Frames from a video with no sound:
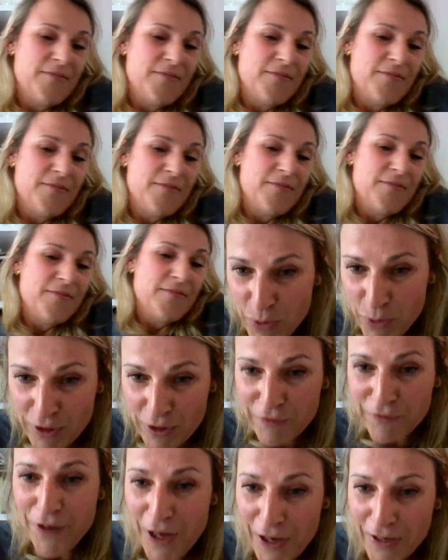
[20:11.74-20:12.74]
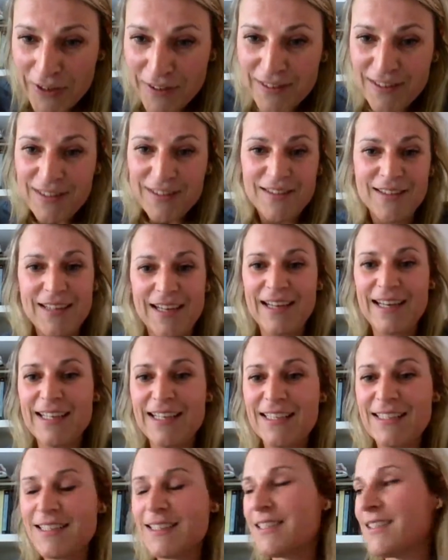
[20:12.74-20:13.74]
much more fun
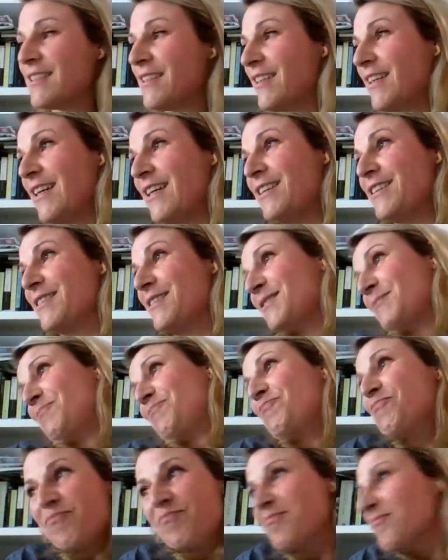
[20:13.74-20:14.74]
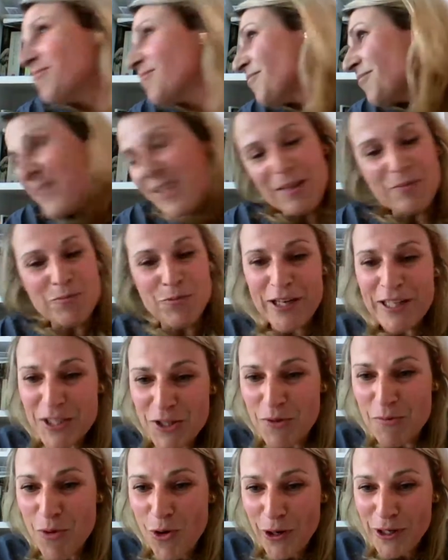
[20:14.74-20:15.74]
and, and it
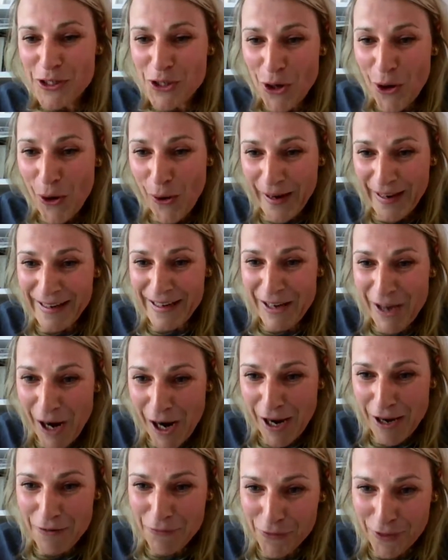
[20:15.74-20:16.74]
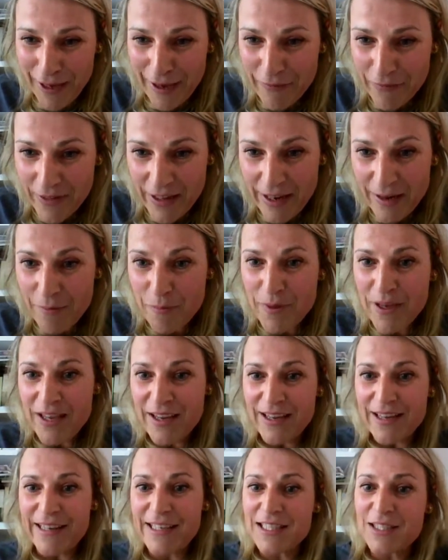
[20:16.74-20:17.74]
brings you joy in life than, than
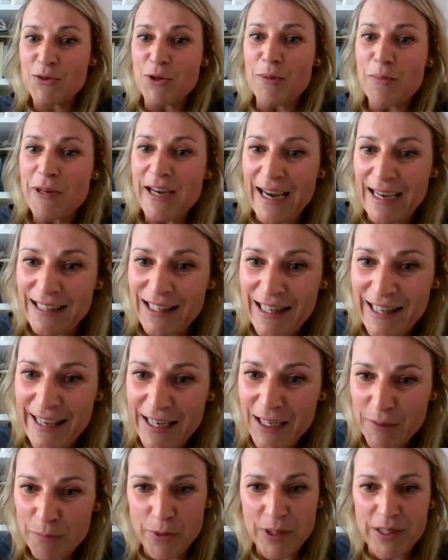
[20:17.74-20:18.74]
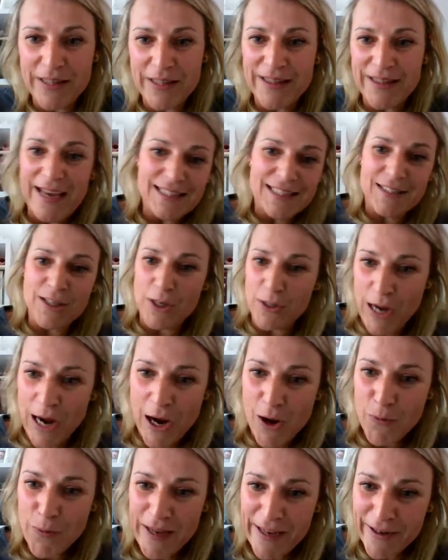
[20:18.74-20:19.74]
being an extreme Catholic, but that's not
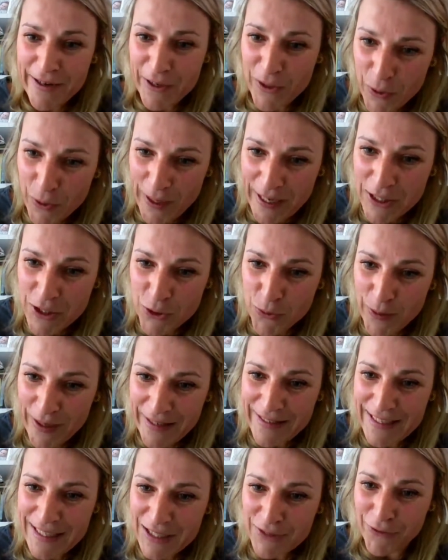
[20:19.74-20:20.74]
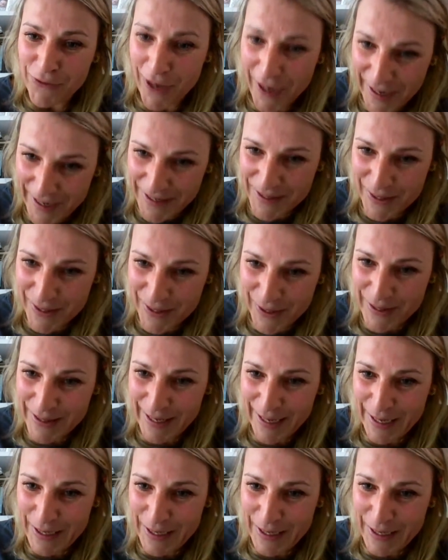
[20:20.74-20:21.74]
how we are going to win this fight, I
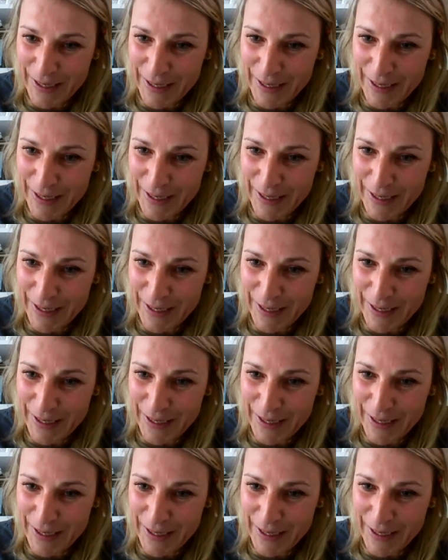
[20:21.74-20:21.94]
think.